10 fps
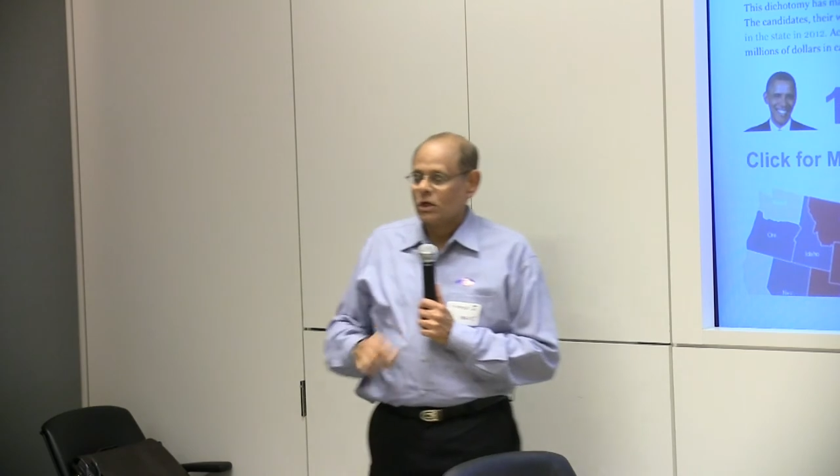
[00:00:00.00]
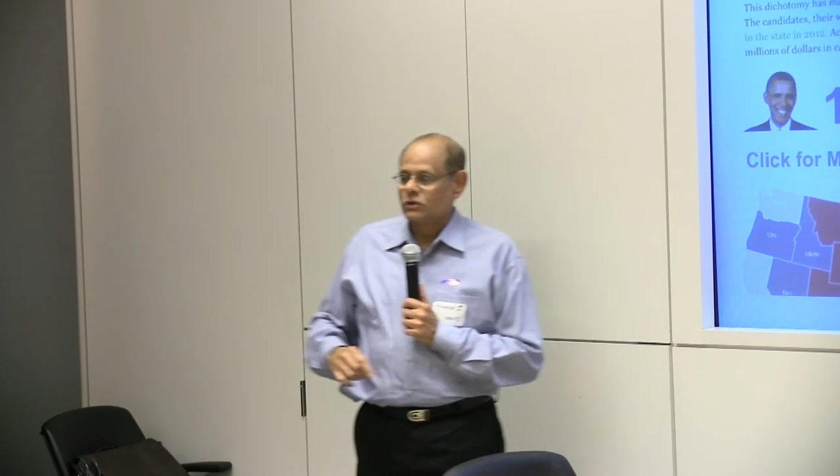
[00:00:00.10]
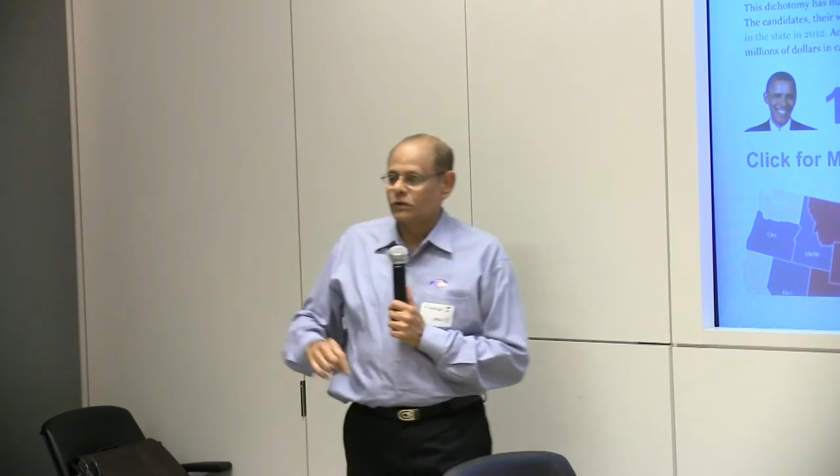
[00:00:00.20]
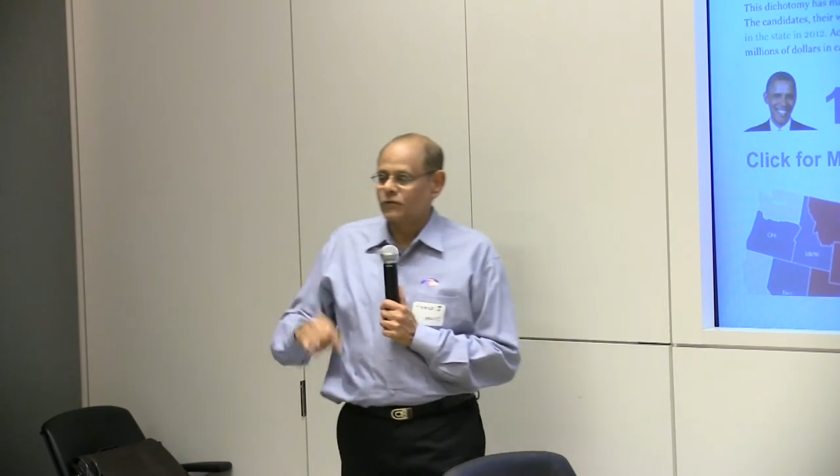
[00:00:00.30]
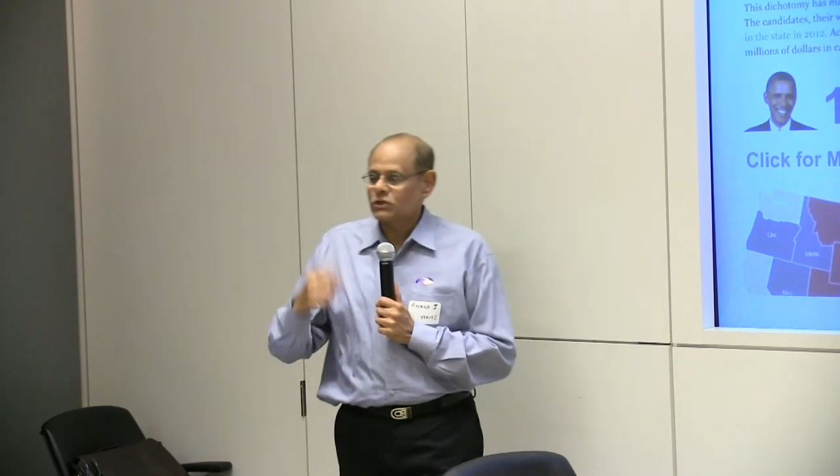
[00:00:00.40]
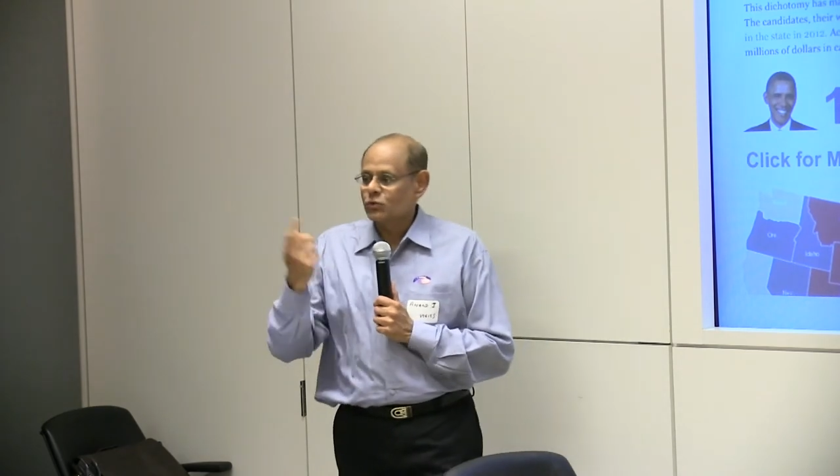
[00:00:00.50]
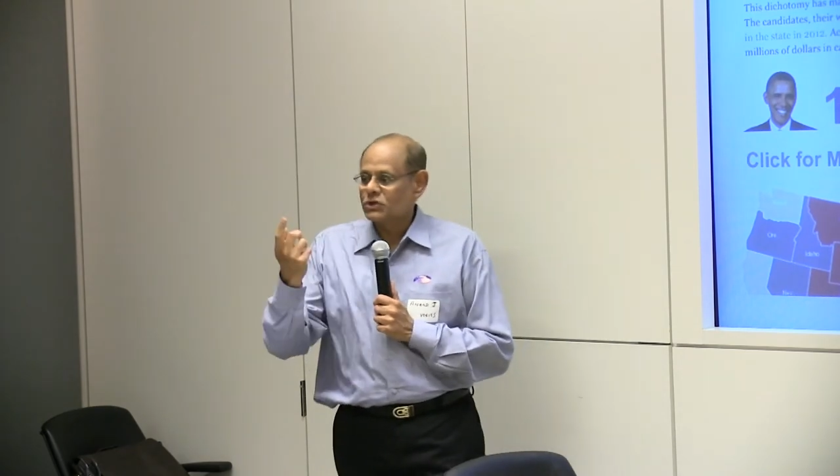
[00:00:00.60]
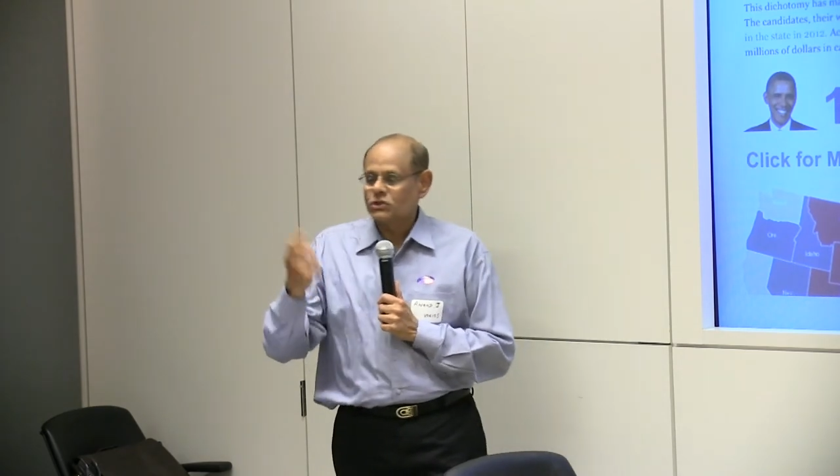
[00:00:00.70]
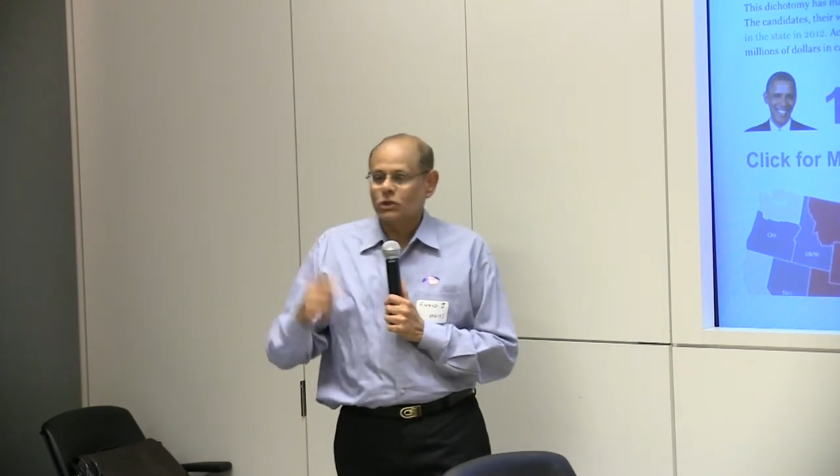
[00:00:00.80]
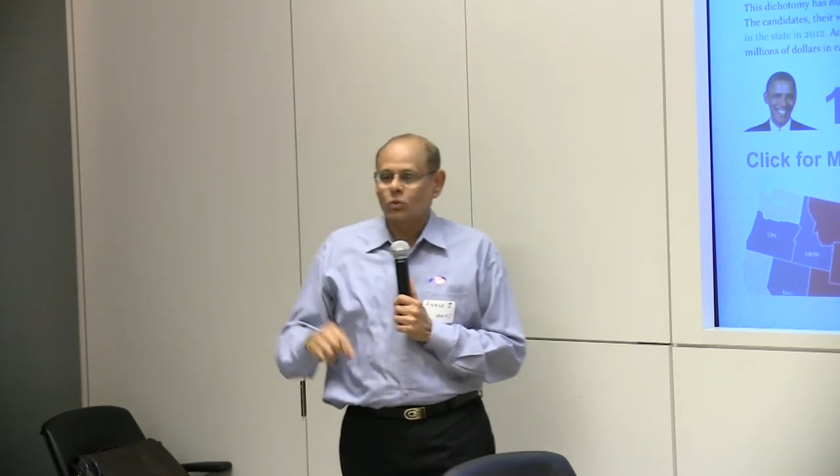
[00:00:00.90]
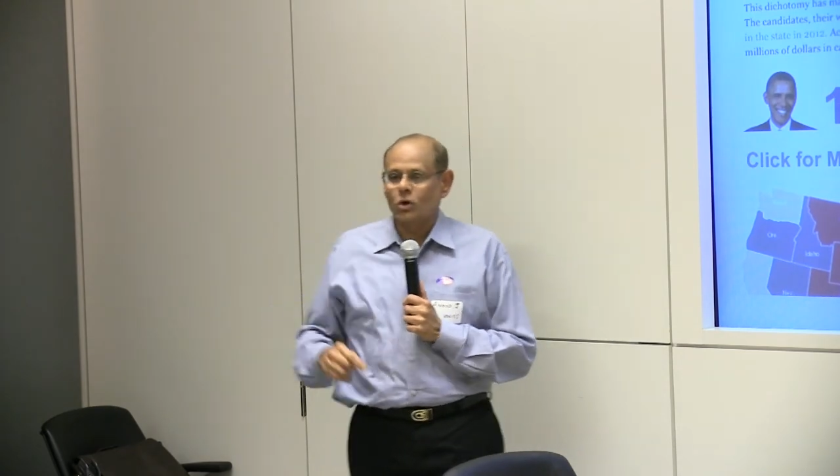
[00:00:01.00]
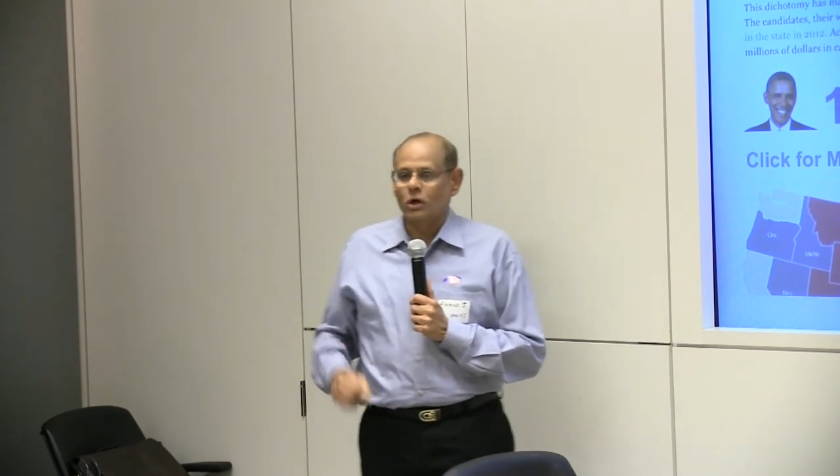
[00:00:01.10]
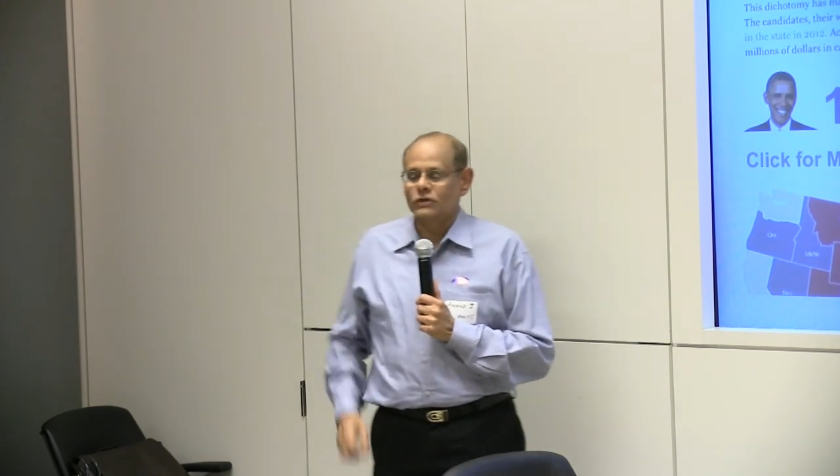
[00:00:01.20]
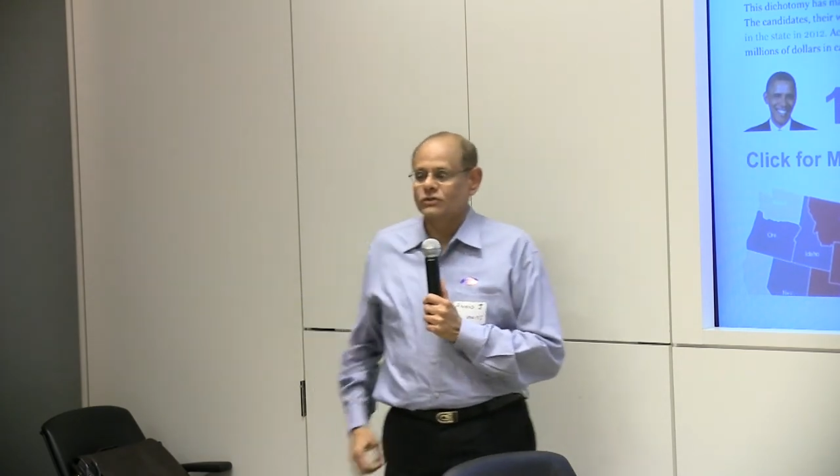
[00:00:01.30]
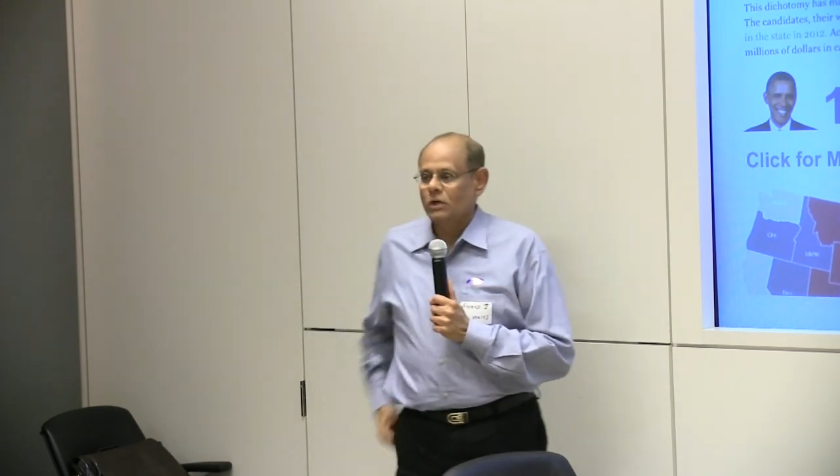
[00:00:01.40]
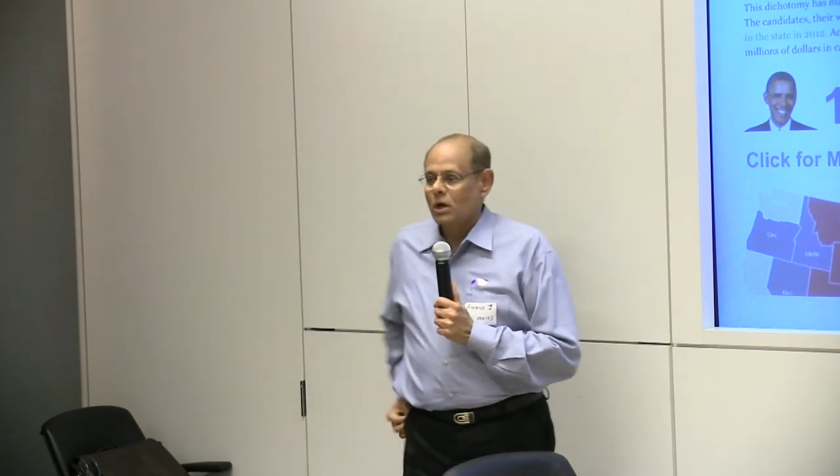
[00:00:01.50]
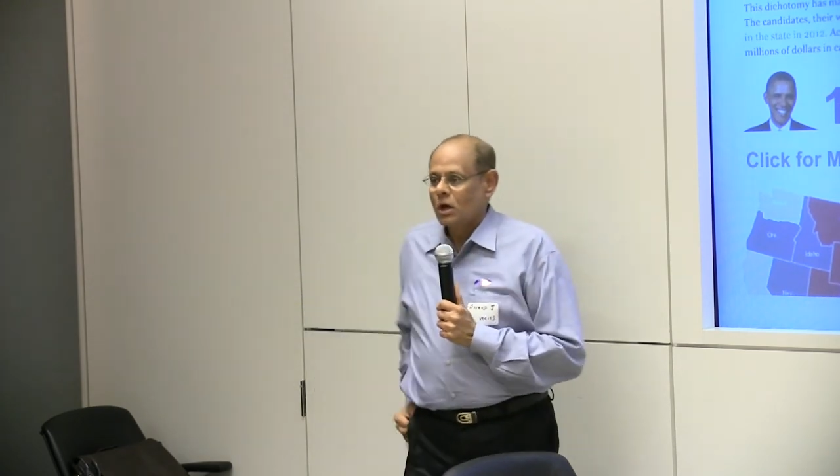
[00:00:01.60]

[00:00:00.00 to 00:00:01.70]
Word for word: So the first question was,